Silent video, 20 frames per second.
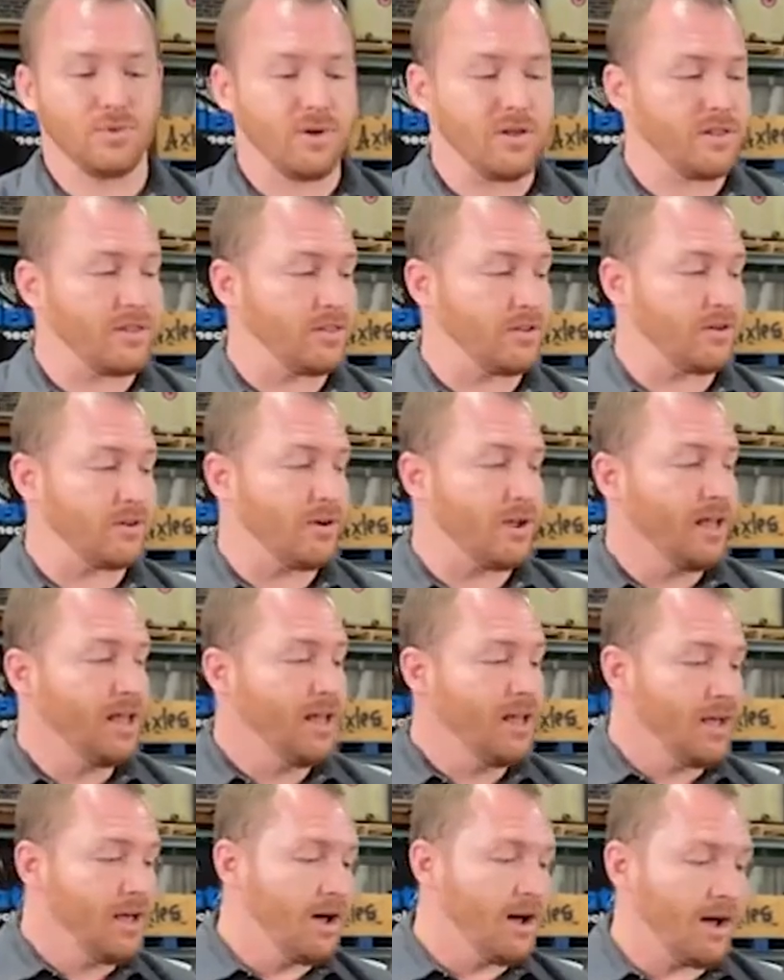or other
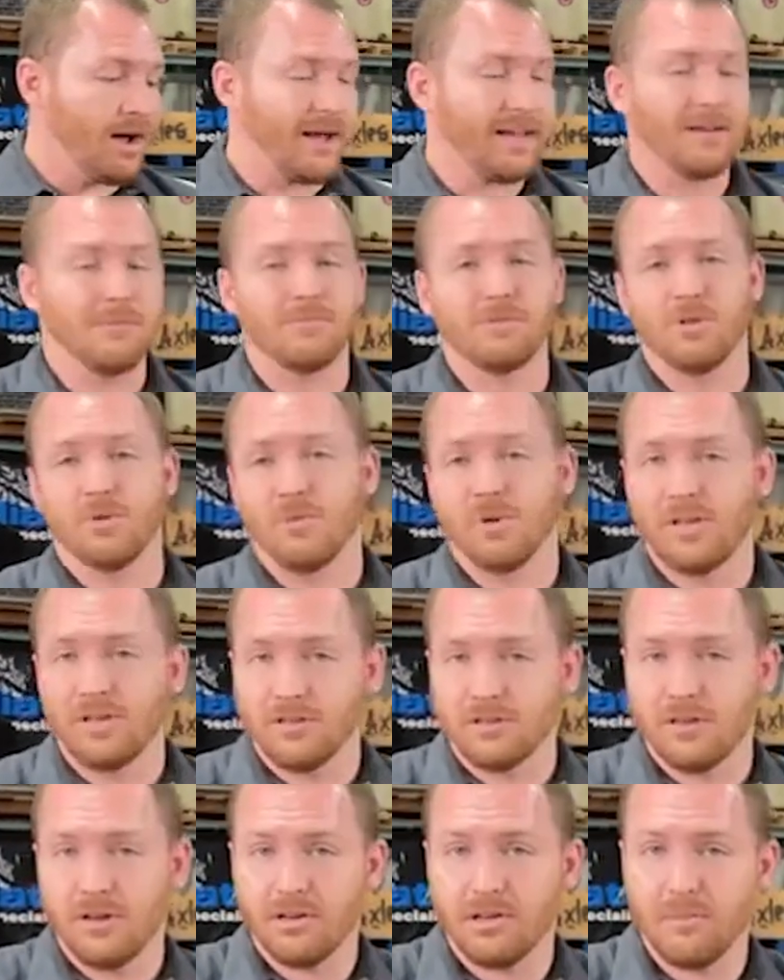items that we
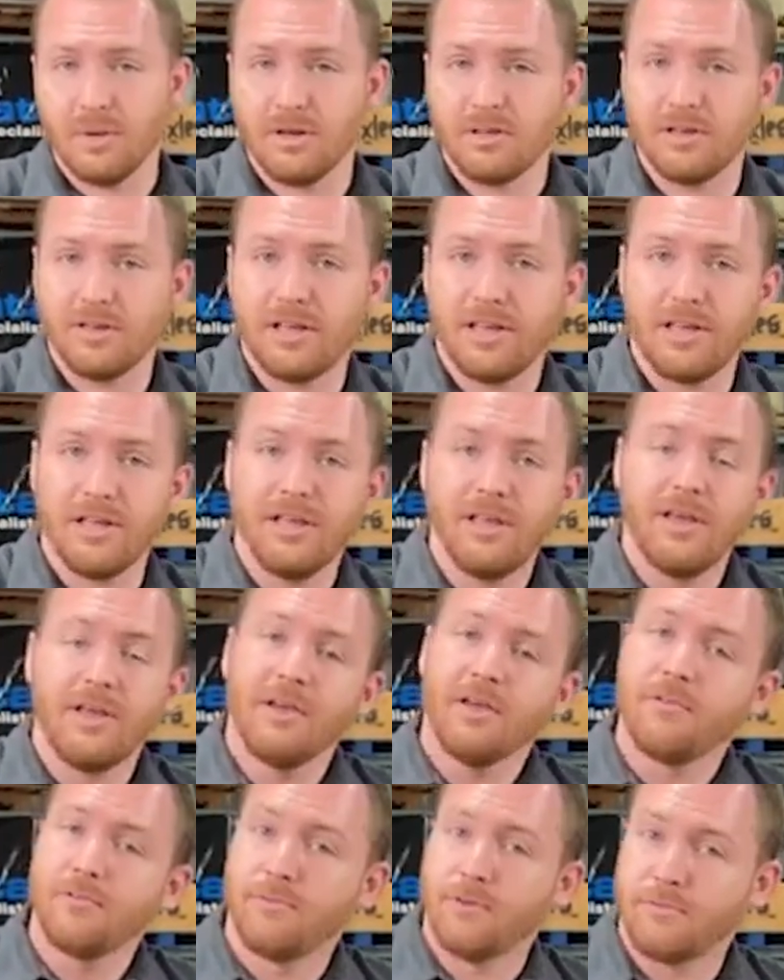didn't talk about today,
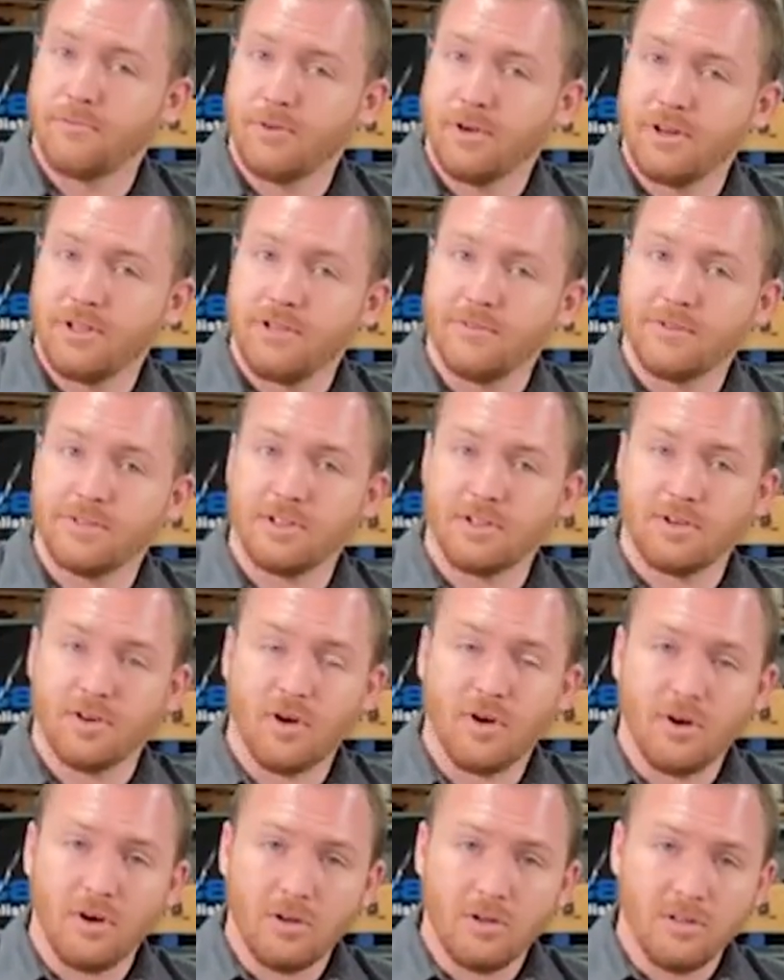feel free to give us a
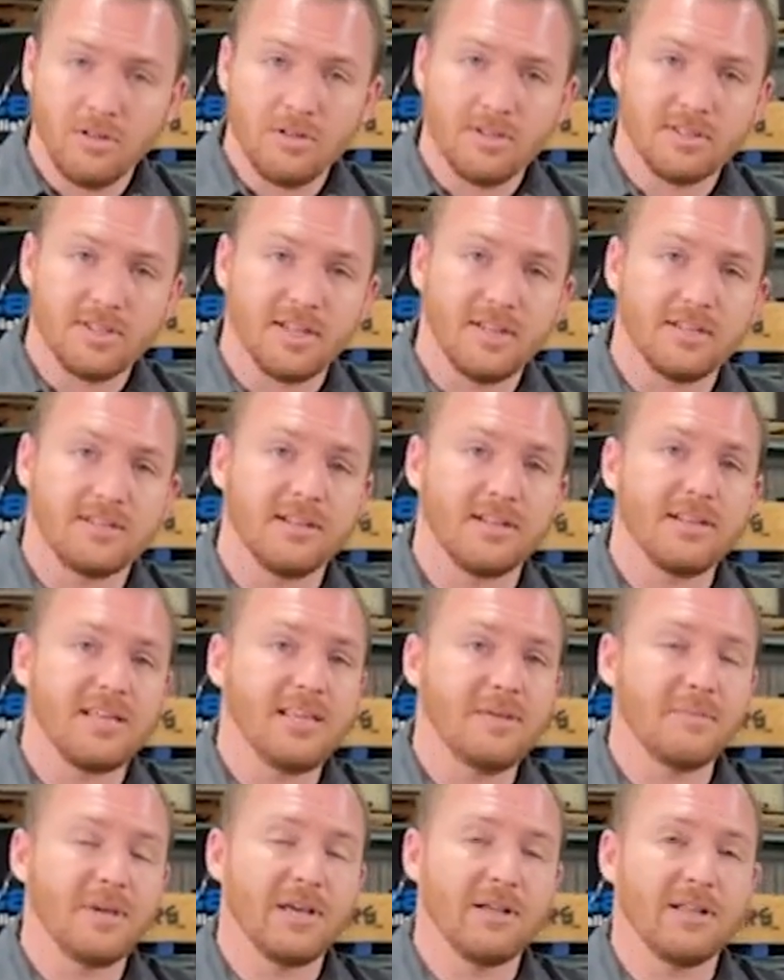call. Send us an
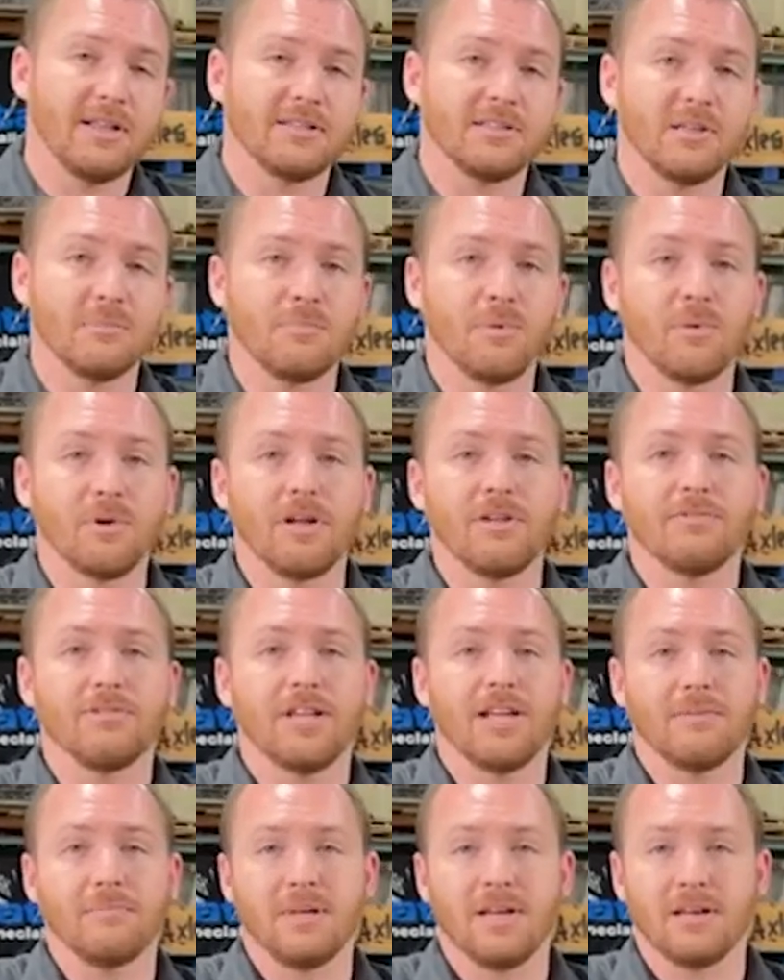email at
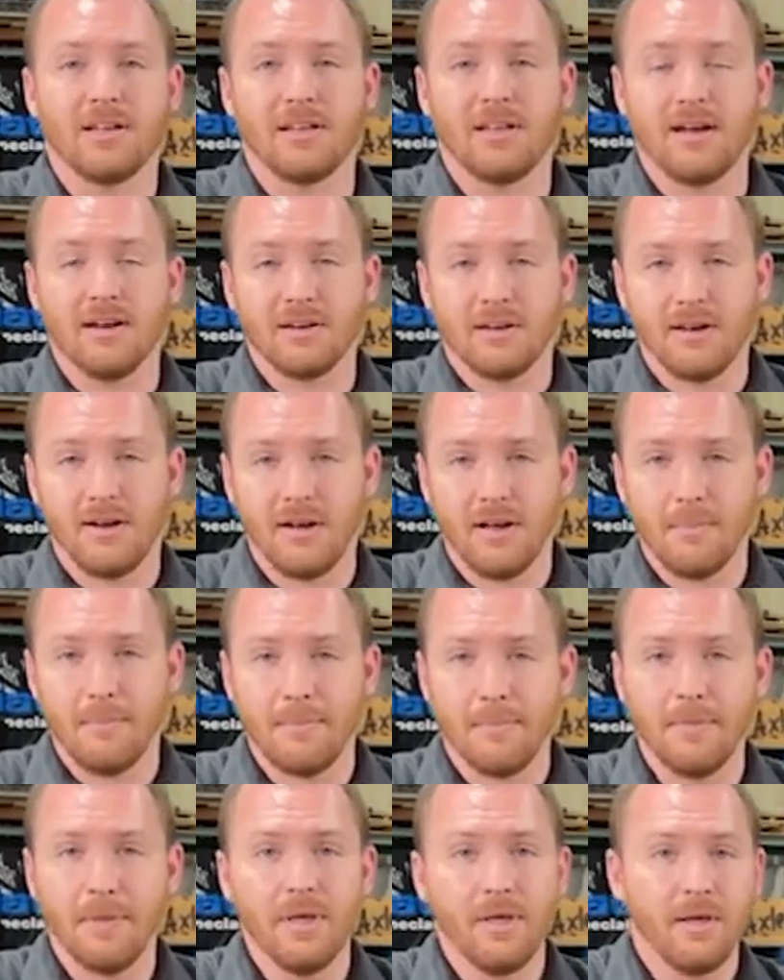
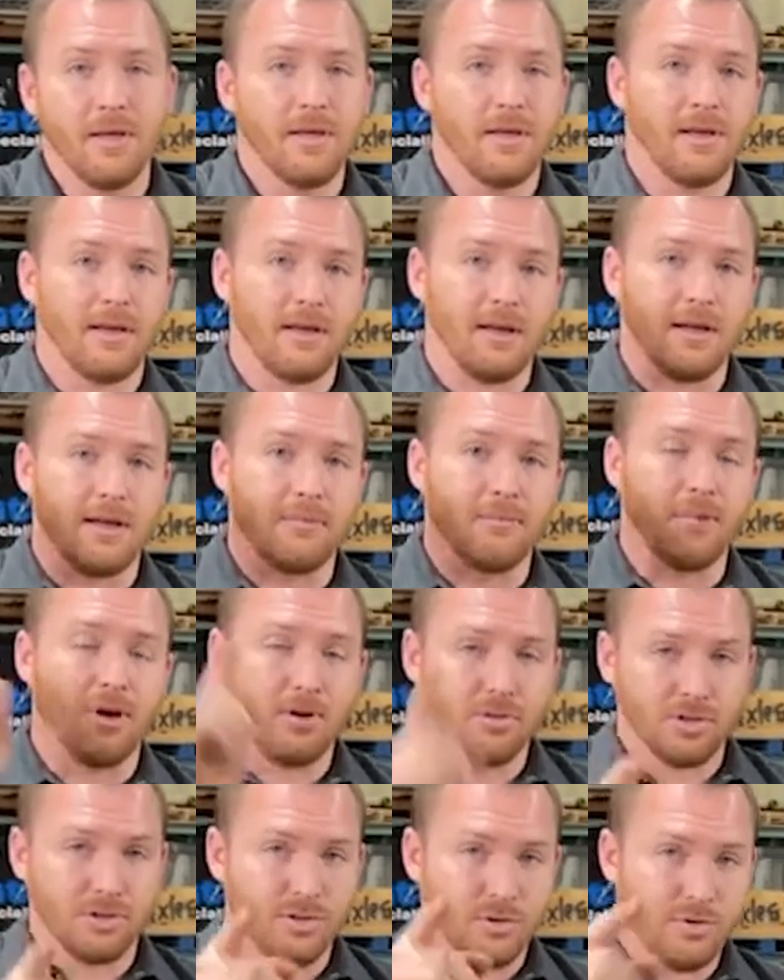support@flyingmiata.com.
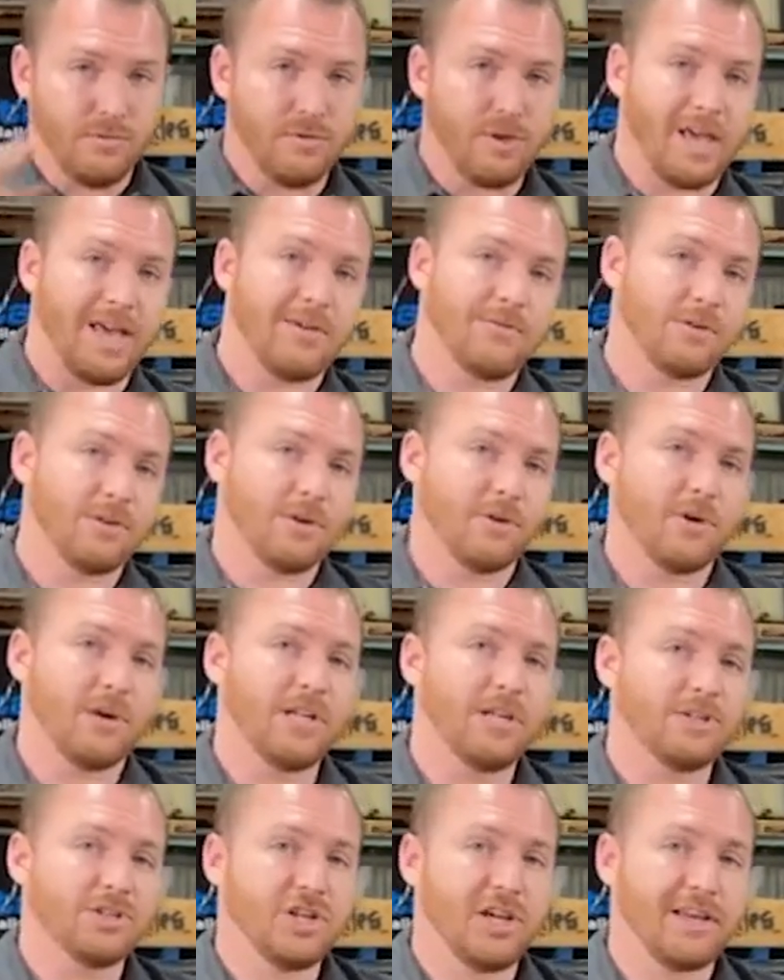Also, if you haven't
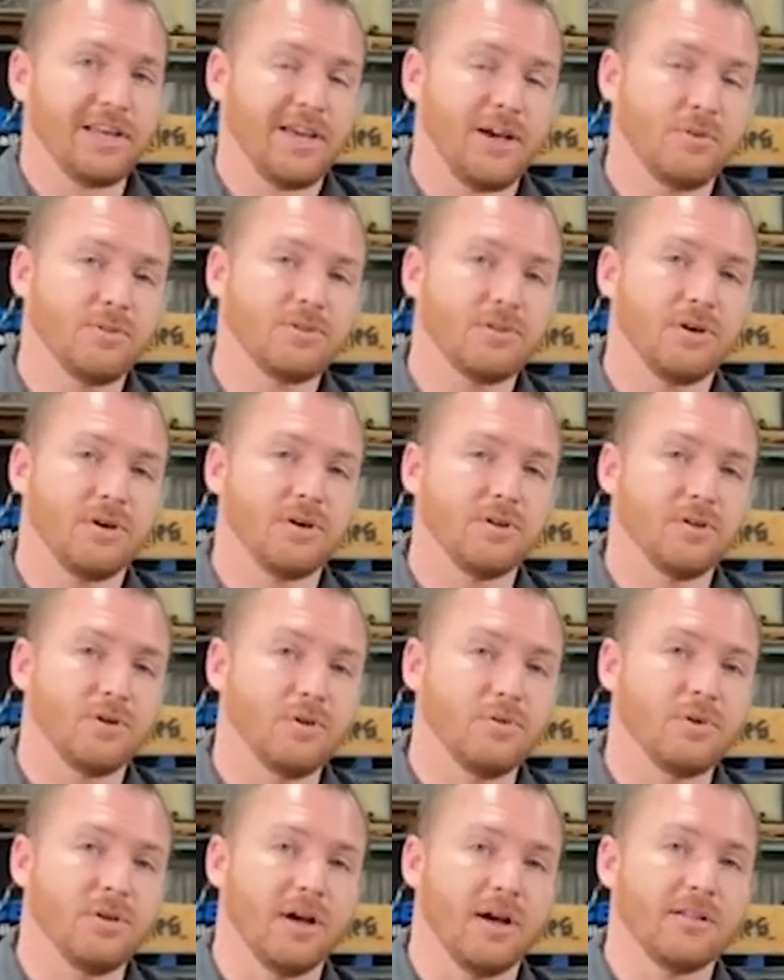already, check out our
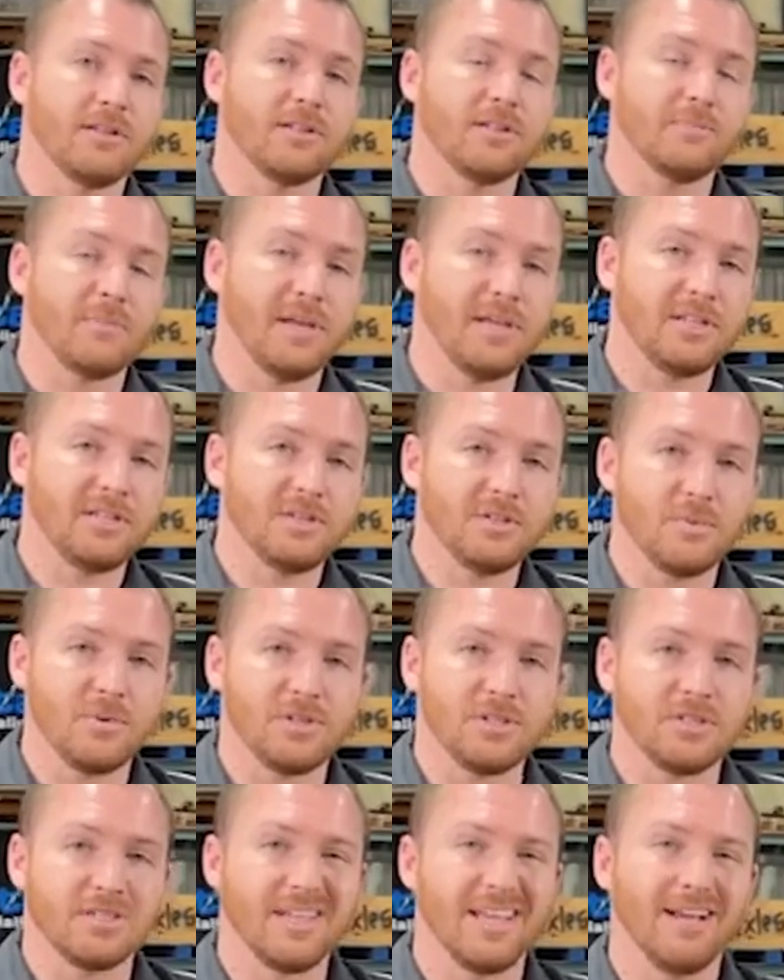new knowledge base,
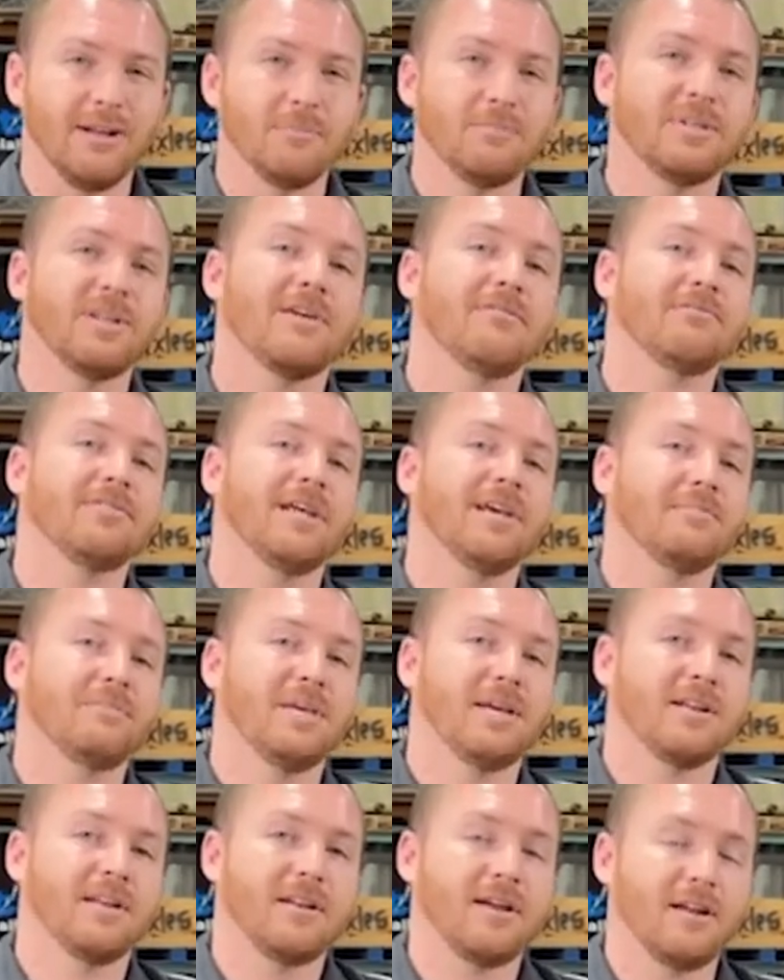which is
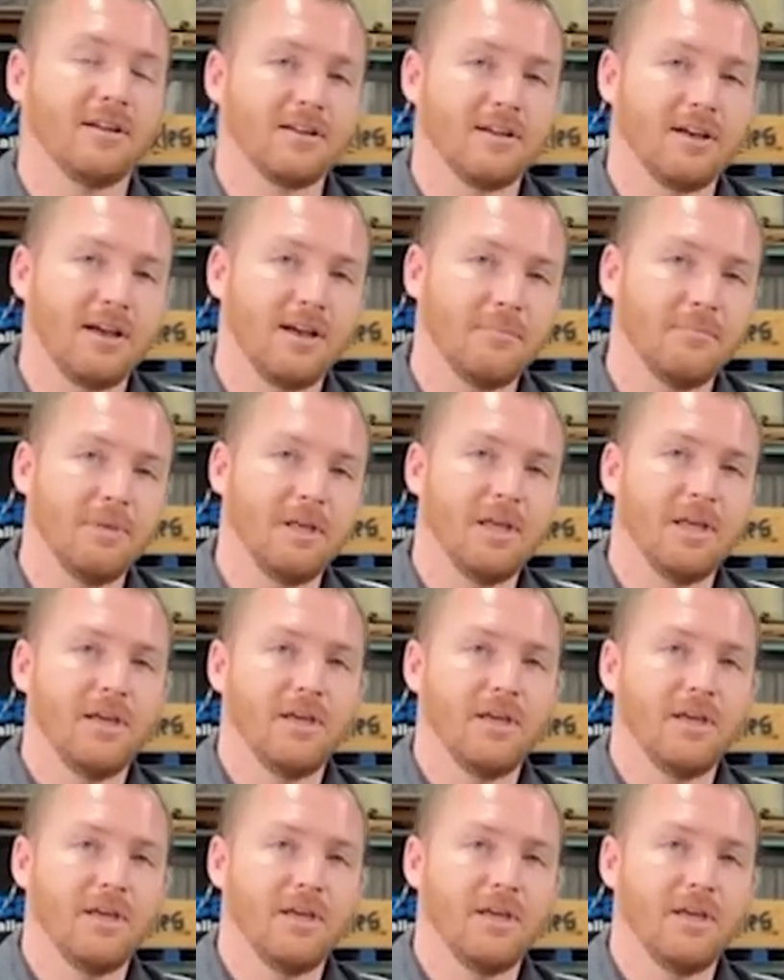help.flyingmiata.com.